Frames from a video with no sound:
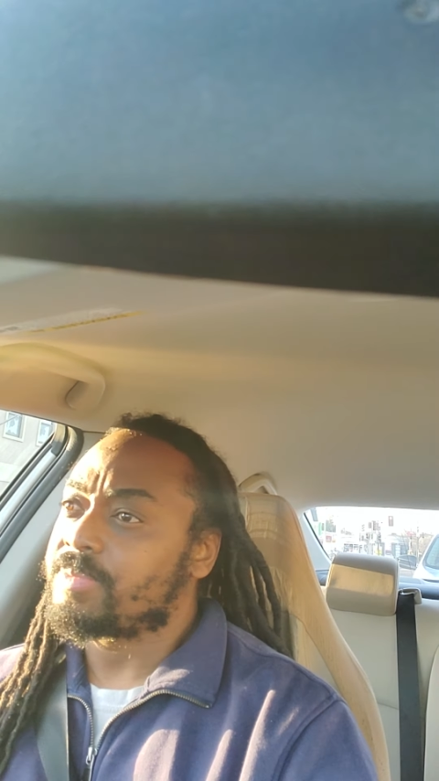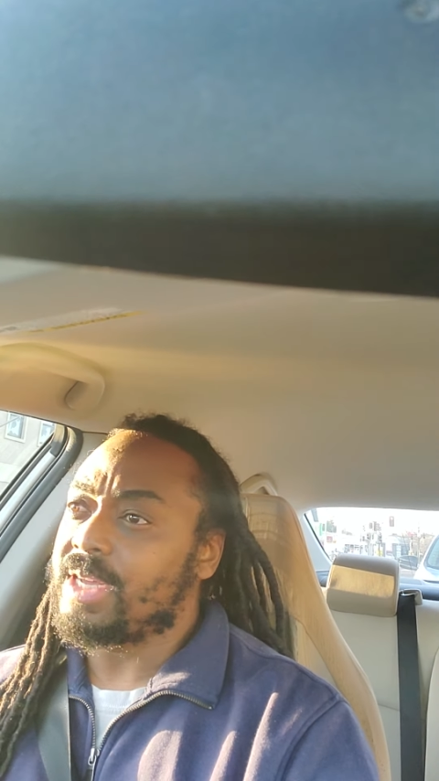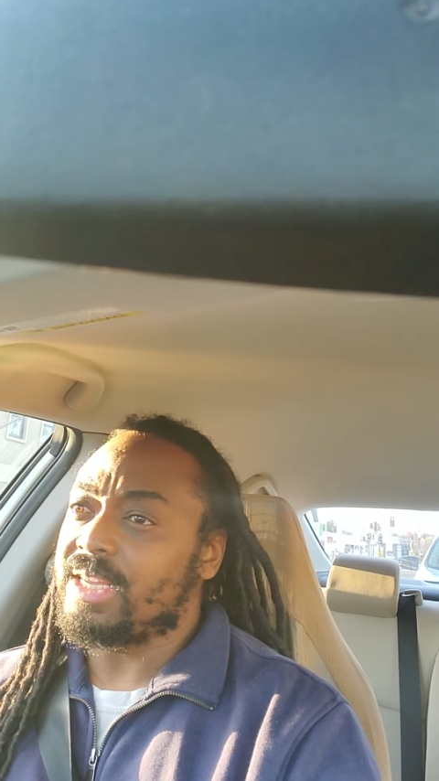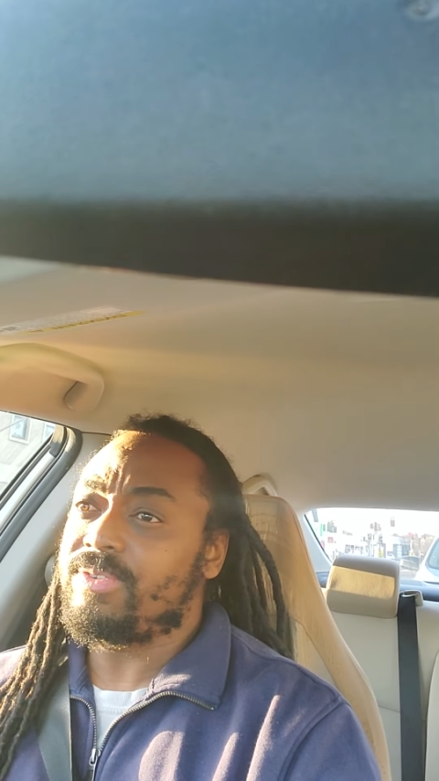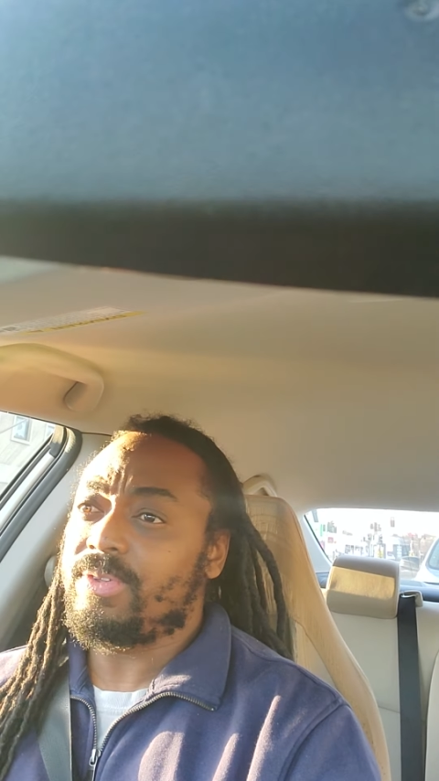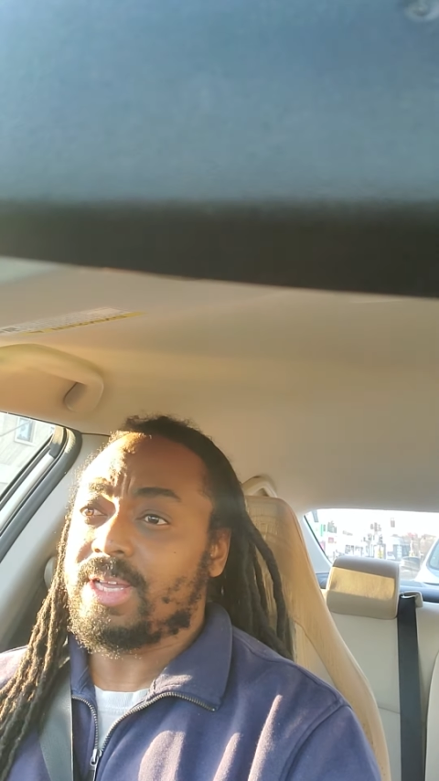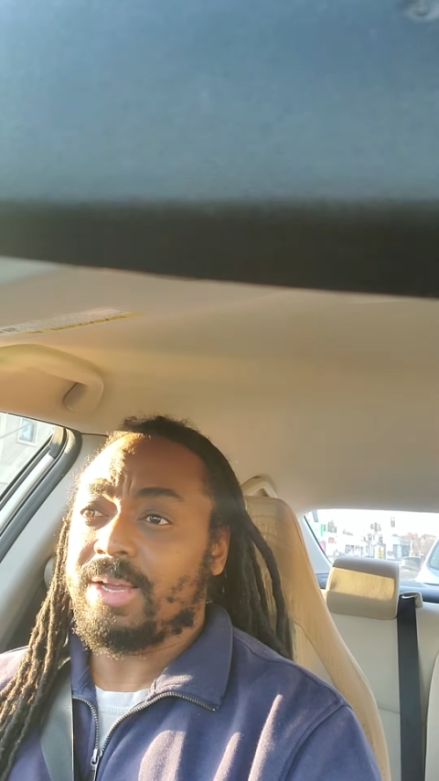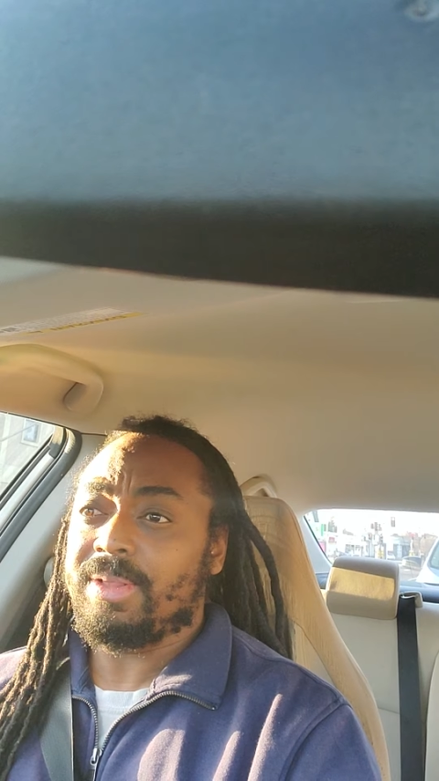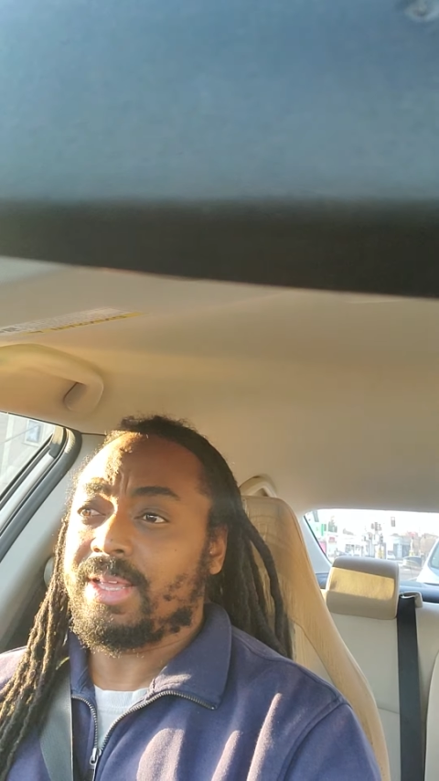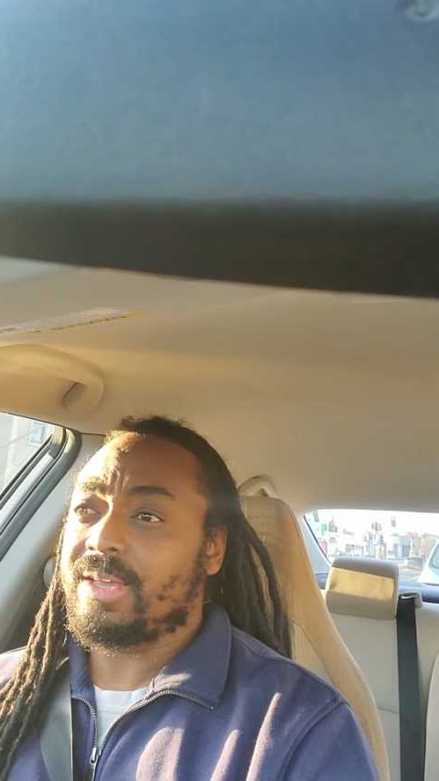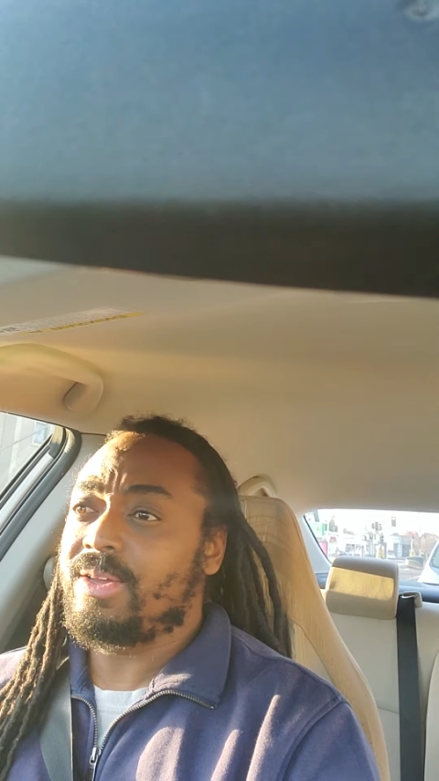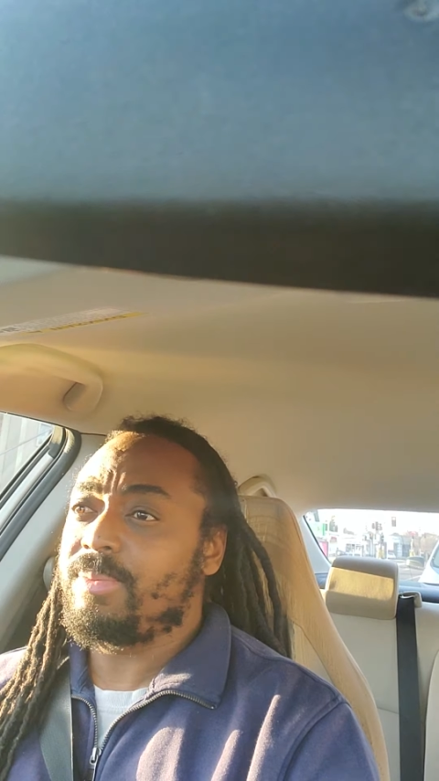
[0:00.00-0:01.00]

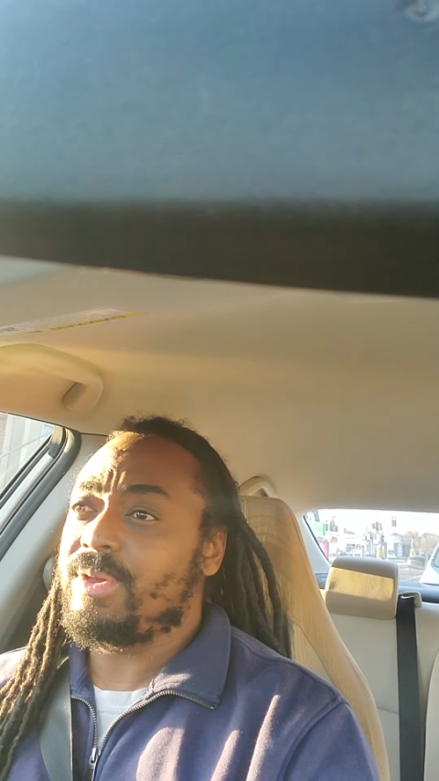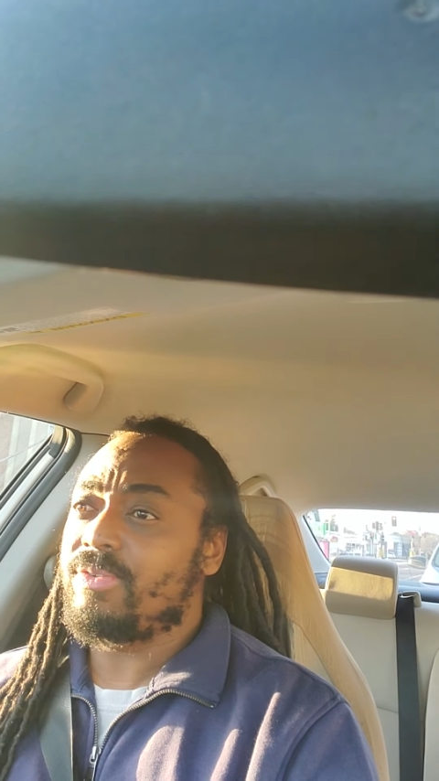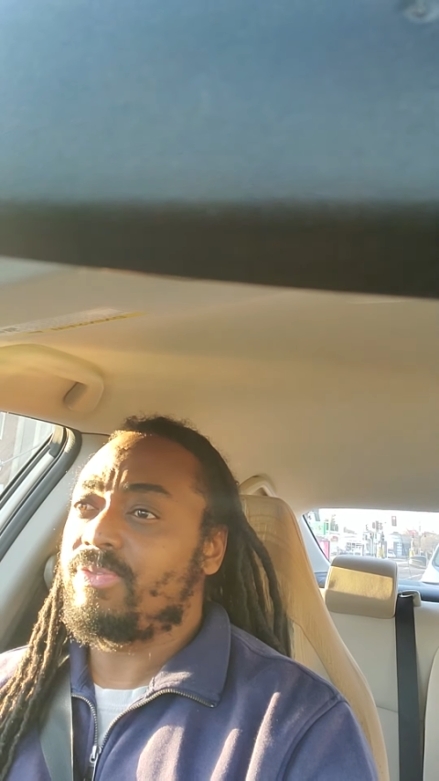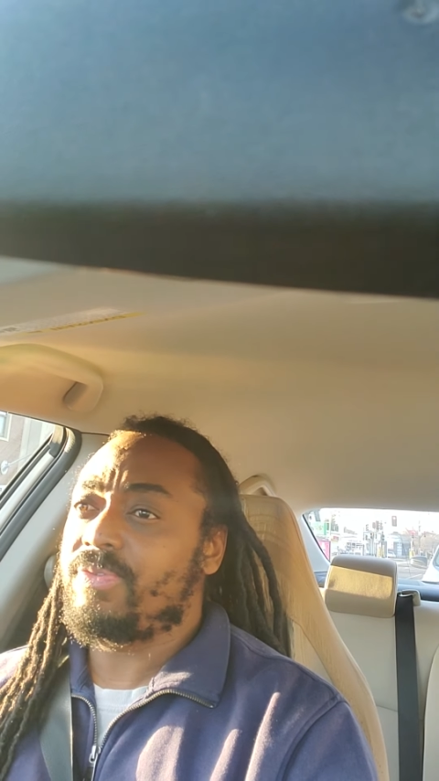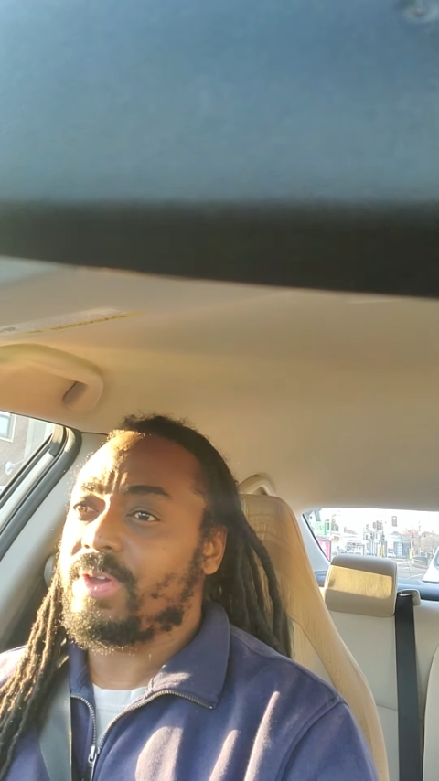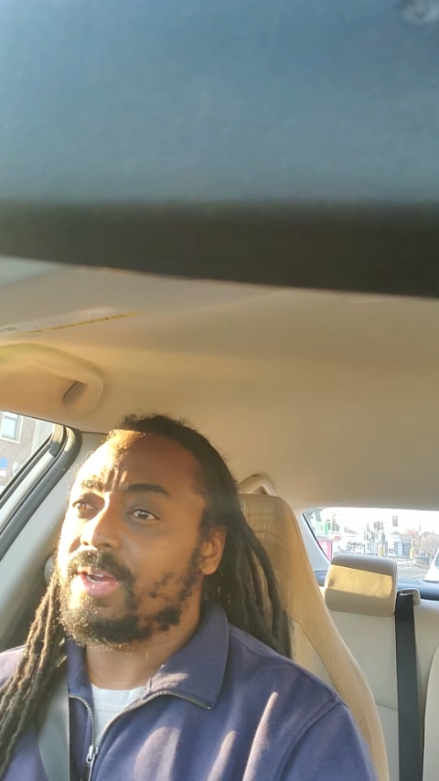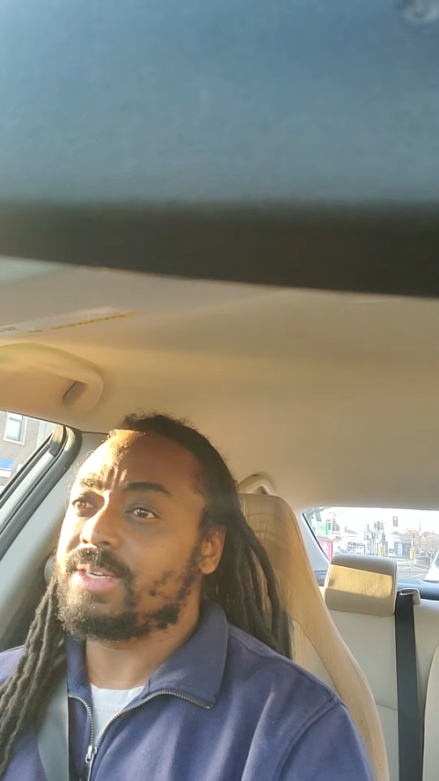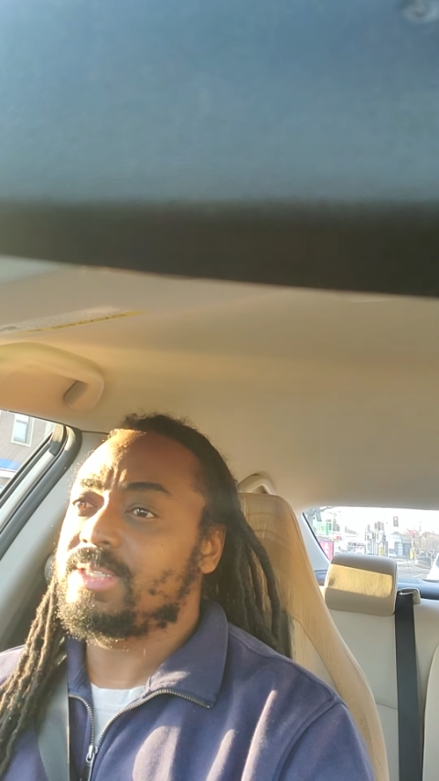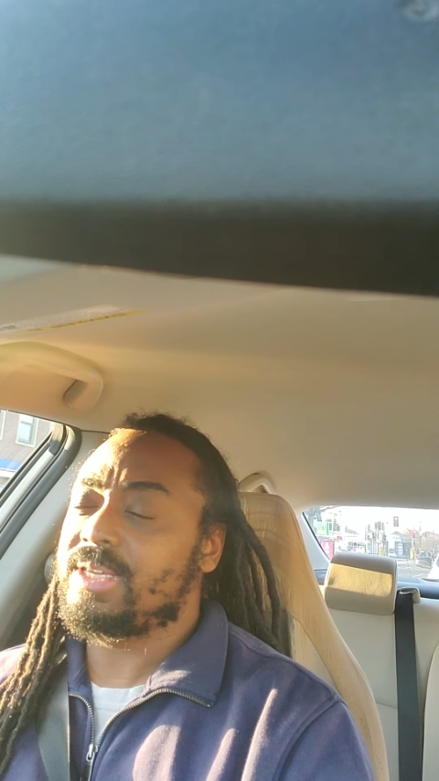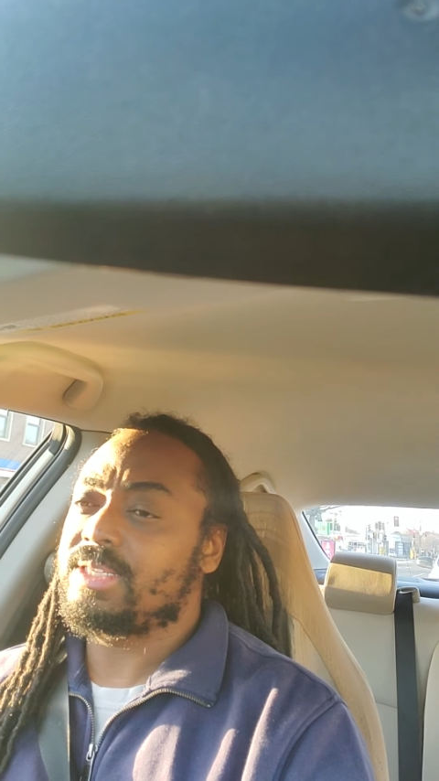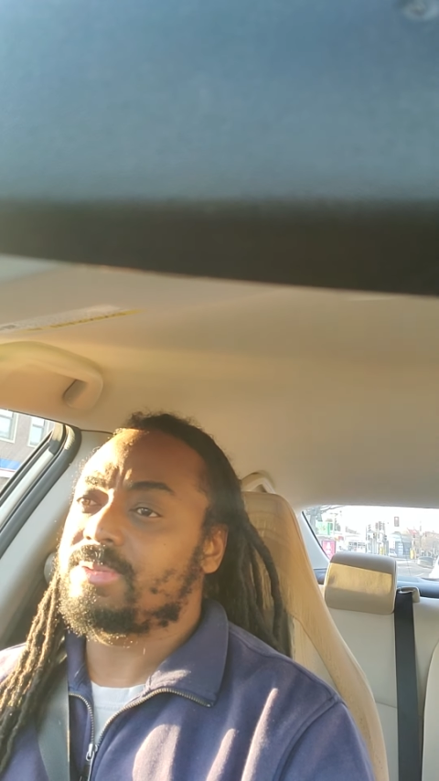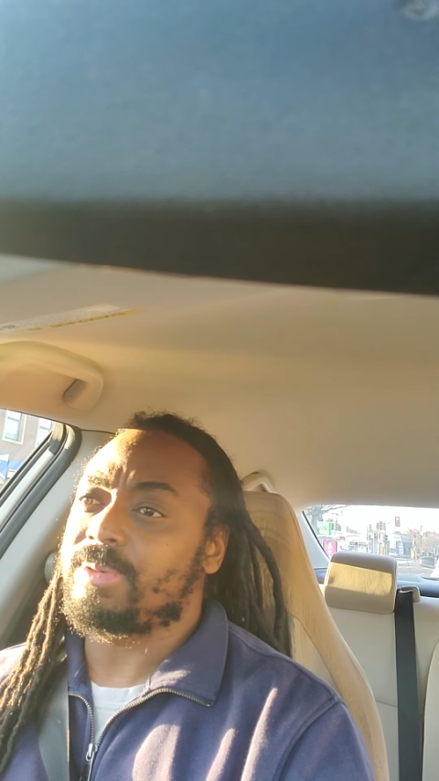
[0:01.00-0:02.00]
that could be a fair
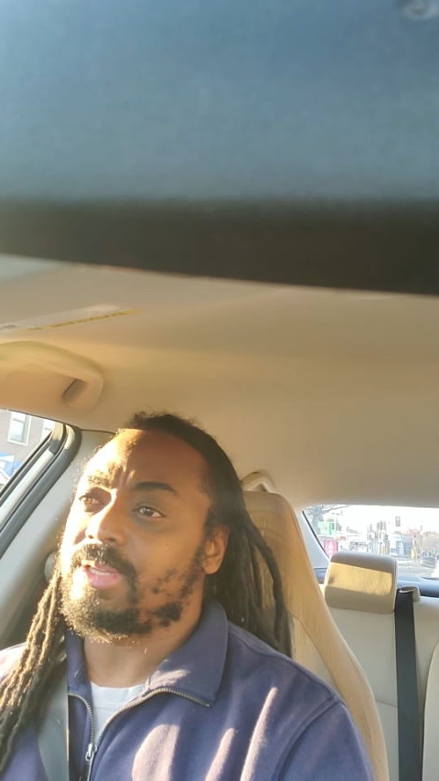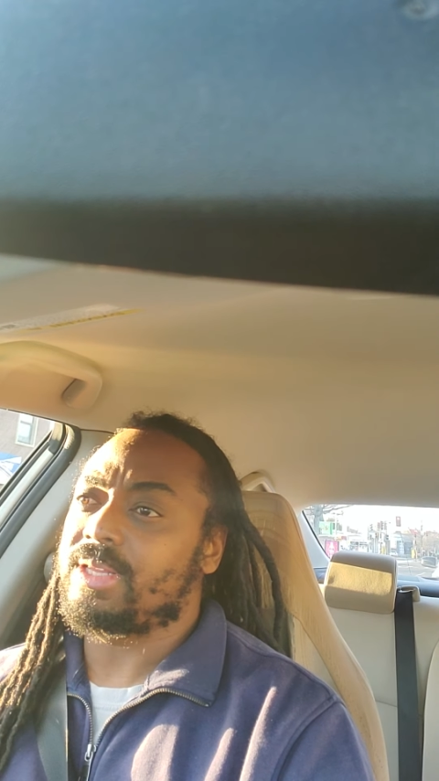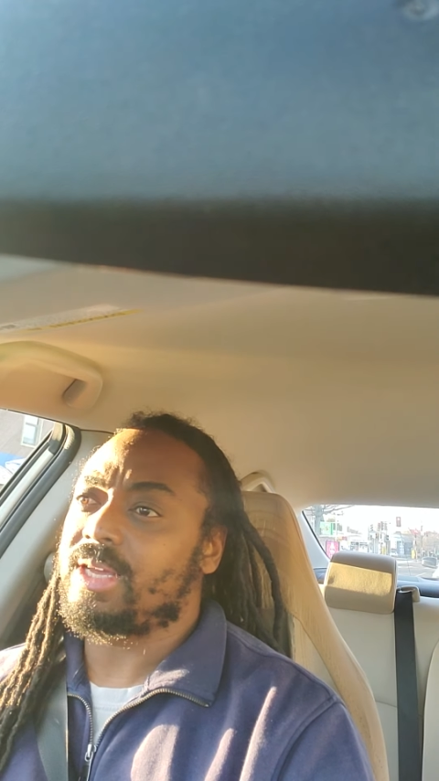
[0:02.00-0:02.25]
assessment.